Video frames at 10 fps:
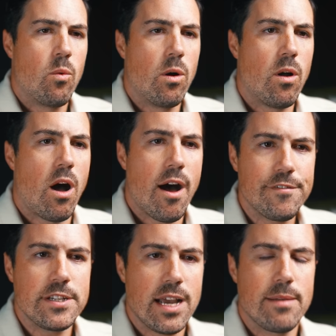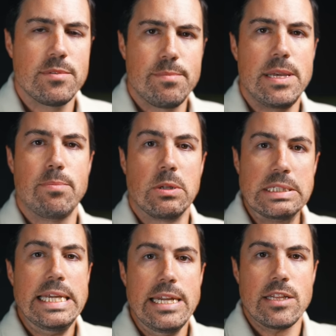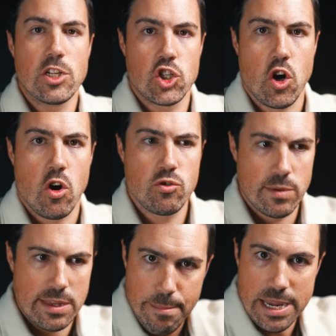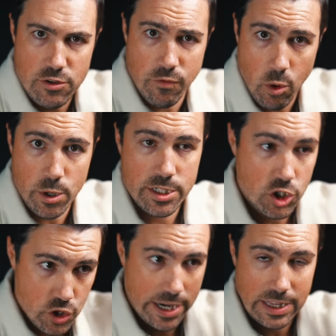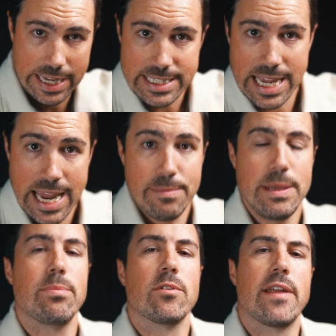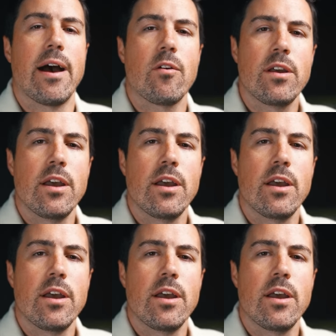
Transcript: well, oftentimes the people leading the charge with the pitchforks and trying to like take people down,